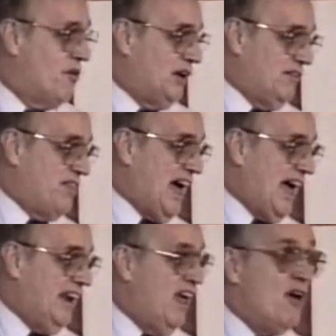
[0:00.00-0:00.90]
all of
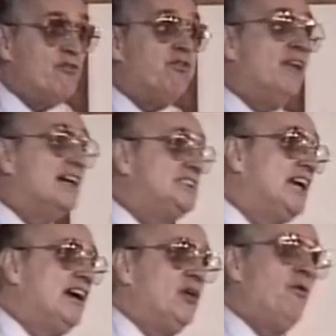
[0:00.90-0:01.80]
that,
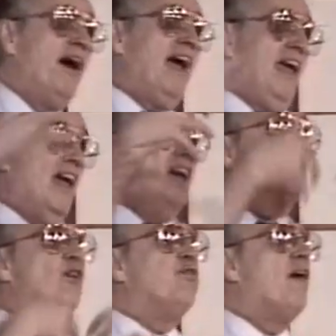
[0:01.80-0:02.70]
flushing it away to